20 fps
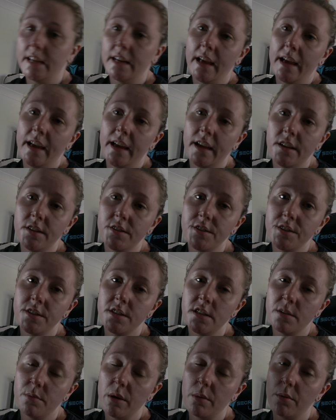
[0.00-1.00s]
and age
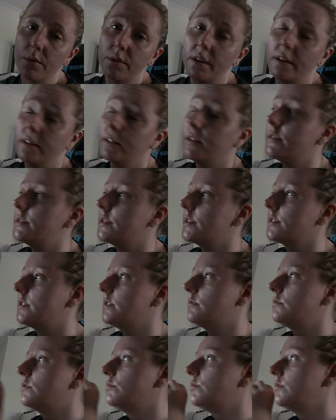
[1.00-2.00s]
do people think that's
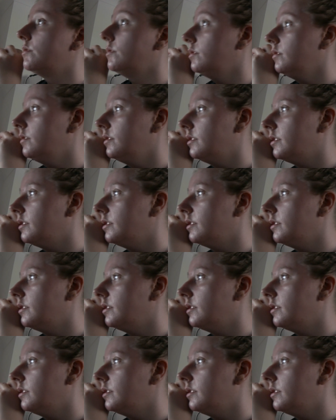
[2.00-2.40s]
acceptable?